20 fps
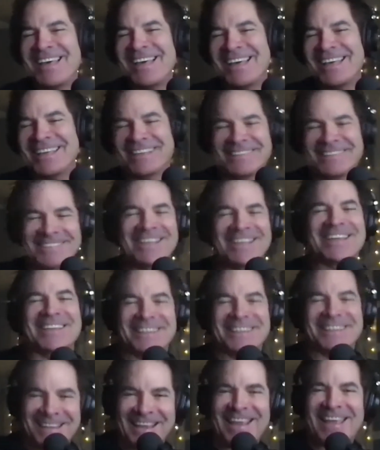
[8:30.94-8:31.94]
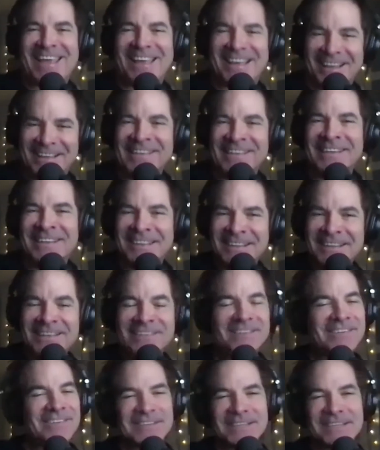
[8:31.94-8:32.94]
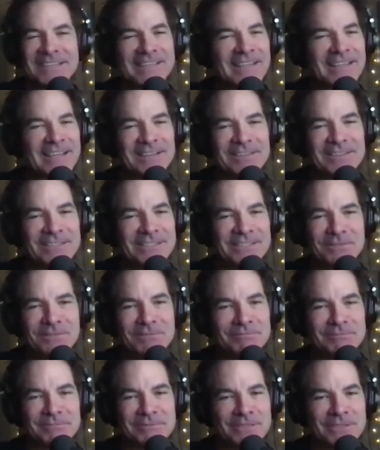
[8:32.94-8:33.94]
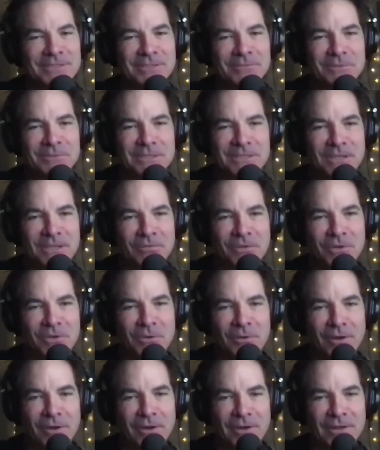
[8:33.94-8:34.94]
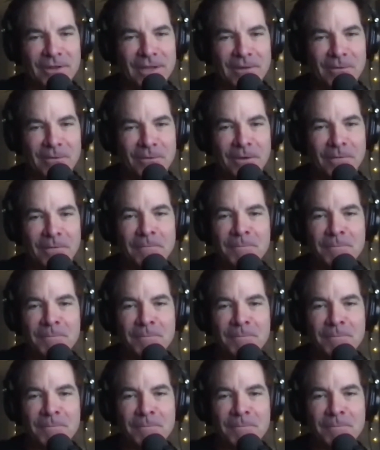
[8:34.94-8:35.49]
He's like, "Yeah." They were like, "Yeah, there's some stuff going on in that one."